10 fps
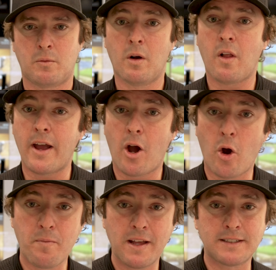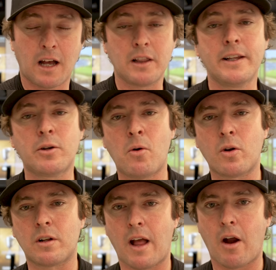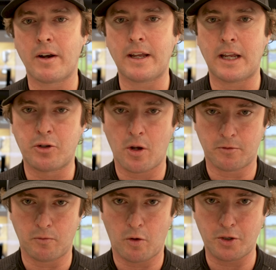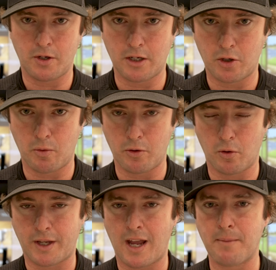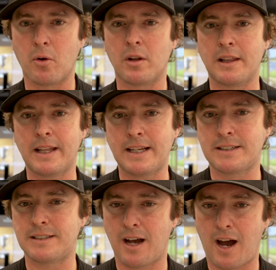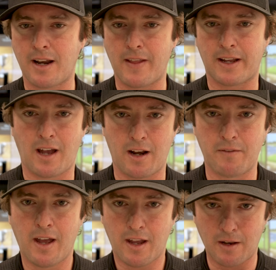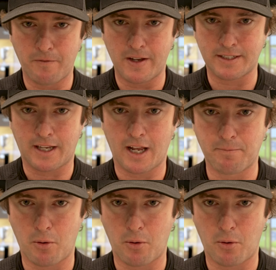Well, I hope there's a little more clarity in terms of what you need to do with your game, or at least starting that kind of investigative